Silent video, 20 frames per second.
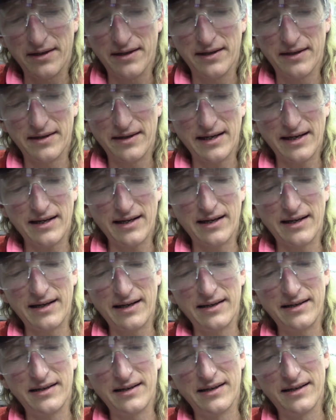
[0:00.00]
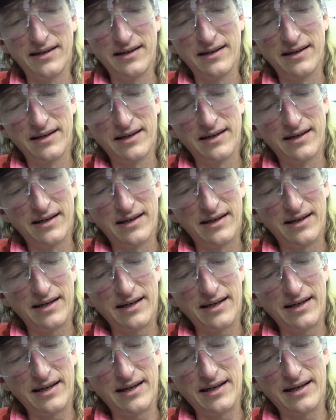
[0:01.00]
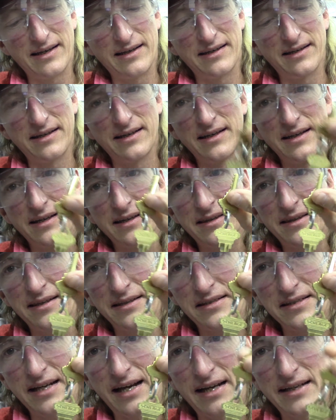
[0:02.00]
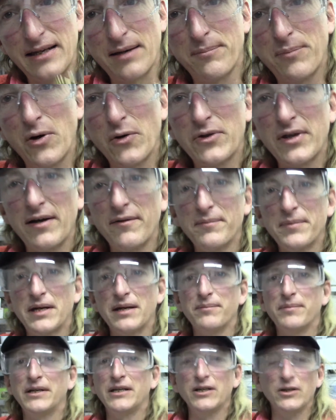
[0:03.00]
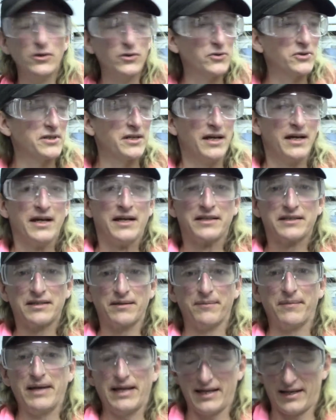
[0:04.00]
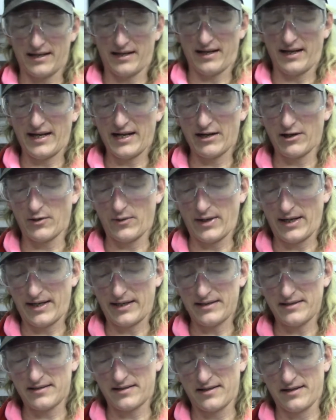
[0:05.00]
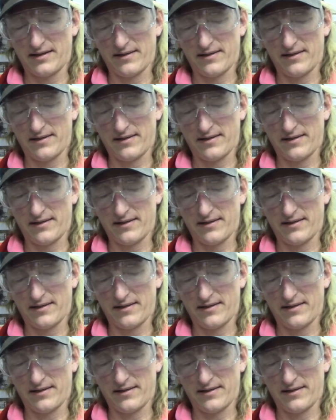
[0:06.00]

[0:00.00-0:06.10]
That kind and this kind. Now both of them can be used to make arrowheads